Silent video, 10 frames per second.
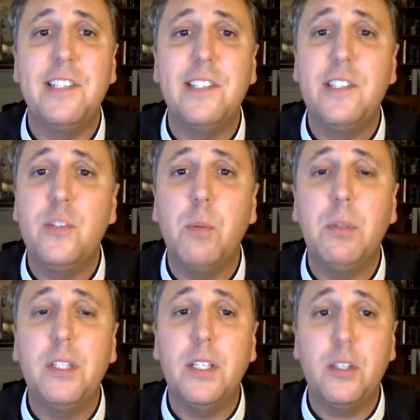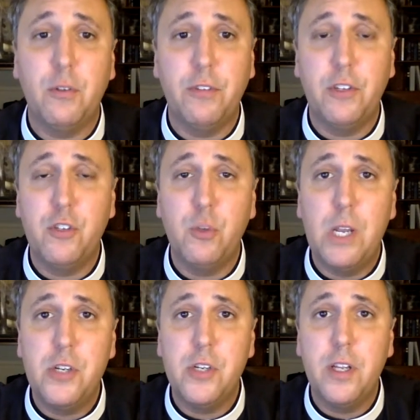into a political
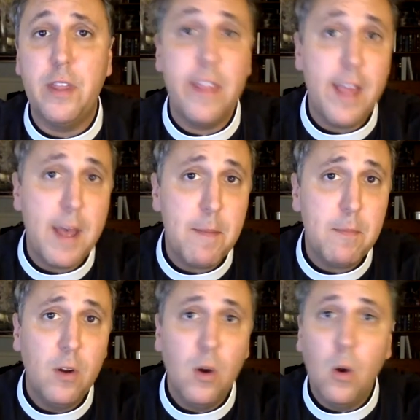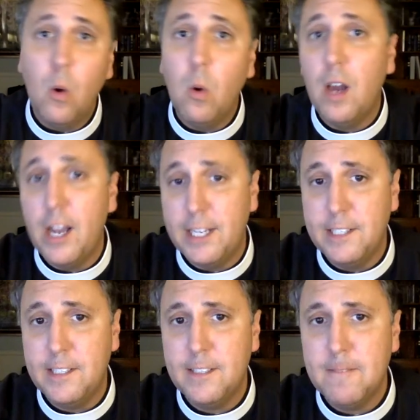situation, them or
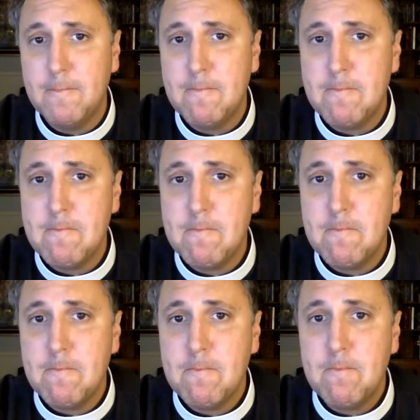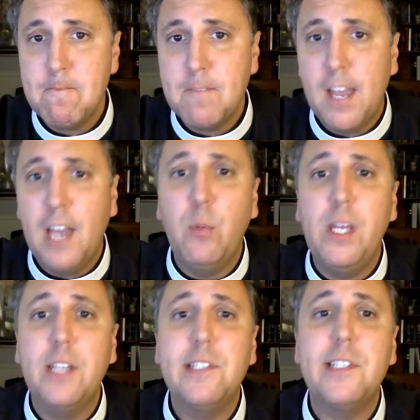us. And we
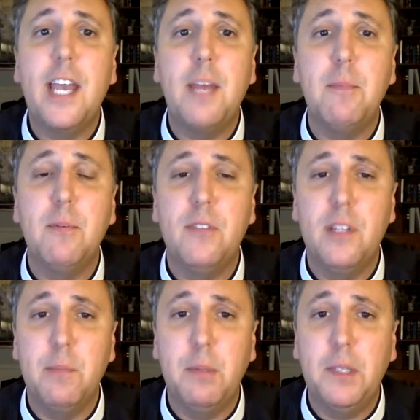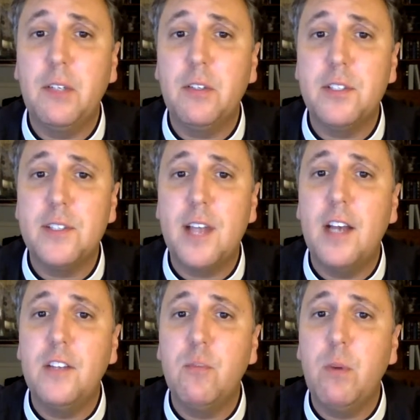escape to the political
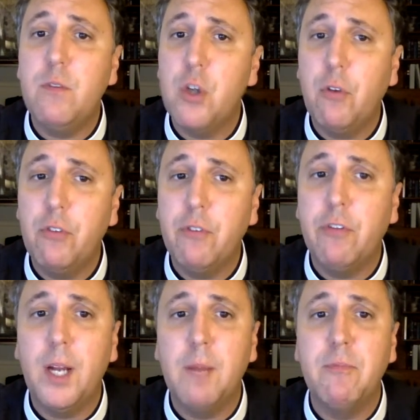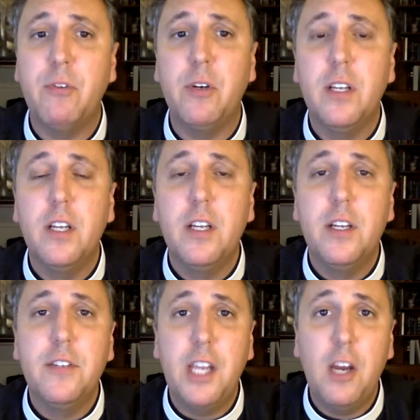sides we've chosen for comfort
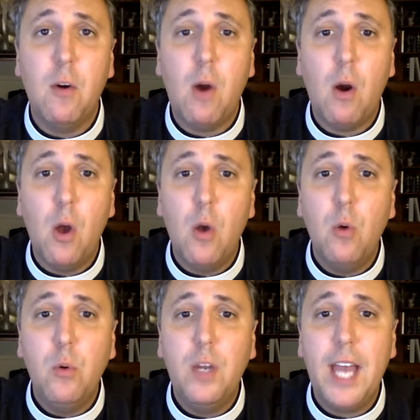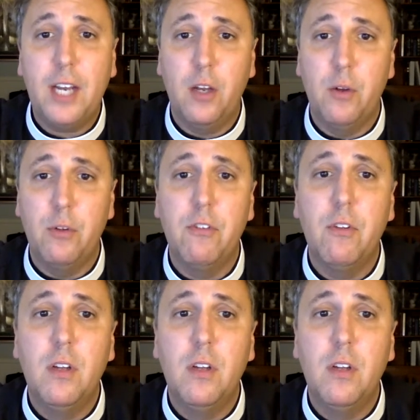to hear our own echoes.